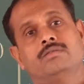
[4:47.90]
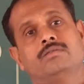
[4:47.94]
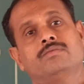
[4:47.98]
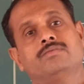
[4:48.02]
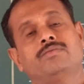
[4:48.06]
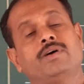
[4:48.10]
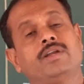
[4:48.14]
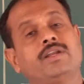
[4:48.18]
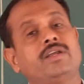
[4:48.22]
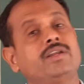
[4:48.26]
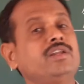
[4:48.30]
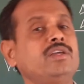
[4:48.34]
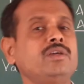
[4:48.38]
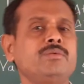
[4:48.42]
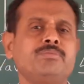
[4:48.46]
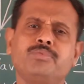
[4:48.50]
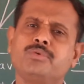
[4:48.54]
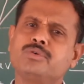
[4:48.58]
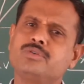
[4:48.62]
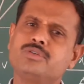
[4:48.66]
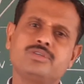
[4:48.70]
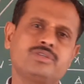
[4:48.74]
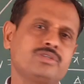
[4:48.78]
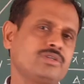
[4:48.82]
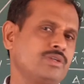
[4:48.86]
for any
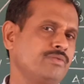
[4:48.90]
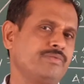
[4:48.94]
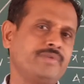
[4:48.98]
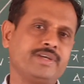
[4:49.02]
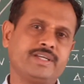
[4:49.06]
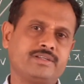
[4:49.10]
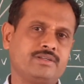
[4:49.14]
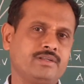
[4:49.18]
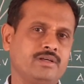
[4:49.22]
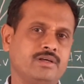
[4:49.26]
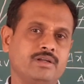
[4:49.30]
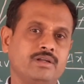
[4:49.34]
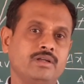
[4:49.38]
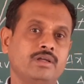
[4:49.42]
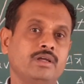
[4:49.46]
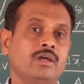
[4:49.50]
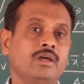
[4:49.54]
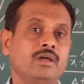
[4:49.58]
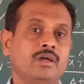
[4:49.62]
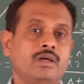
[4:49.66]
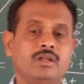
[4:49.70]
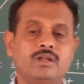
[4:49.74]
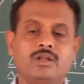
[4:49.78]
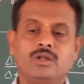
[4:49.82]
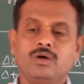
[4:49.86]
position vector.
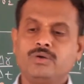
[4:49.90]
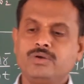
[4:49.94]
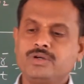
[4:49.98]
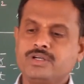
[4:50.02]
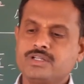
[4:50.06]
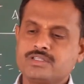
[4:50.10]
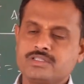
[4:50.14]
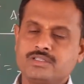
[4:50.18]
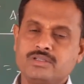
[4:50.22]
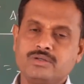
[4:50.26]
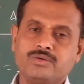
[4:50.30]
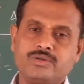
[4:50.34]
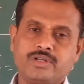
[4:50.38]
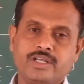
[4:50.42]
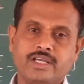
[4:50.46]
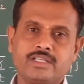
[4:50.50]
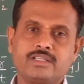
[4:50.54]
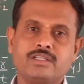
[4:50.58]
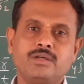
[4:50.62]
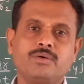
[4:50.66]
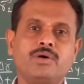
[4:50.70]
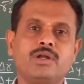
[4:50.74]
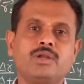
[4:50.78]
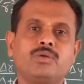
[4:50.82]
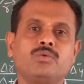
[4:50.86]
Now it is you take
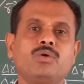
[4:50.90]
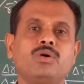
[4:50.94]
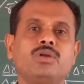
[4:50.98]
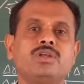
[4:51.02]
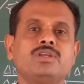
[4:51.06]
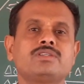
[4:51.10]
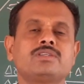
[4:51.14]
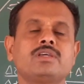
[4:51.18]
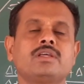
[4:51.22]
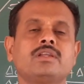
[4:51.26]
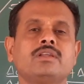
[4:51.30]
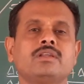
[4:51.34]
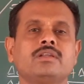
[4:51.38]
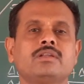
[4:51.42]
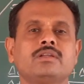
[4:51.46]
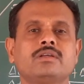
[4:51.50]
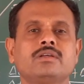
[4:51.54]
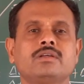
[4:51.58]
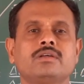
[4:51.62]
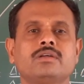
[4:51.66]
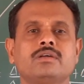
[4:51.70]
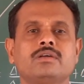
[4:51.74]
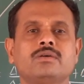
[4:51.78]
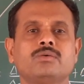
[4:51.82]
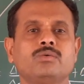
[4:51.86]
the one origin.
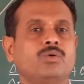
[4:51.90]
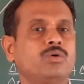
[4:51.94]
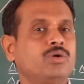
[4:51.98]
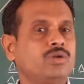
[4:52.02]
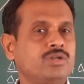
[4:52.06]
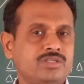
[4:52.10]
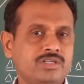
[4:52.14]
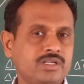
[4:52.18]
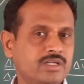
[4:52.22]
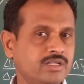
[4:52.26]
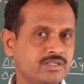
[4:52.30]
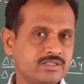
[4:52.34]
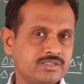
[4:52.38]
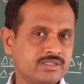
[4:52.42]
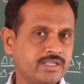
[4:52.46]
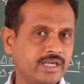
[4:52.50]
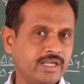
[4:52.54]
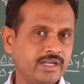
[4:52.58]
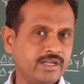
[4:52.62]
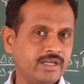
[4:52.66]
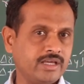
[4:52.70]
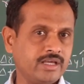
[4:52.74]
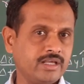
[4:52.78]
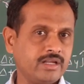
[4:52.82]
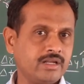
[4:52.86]
Origin is
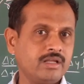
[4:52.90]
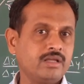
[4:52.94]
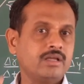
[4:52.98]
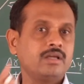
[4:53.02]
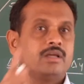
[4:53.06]
there here.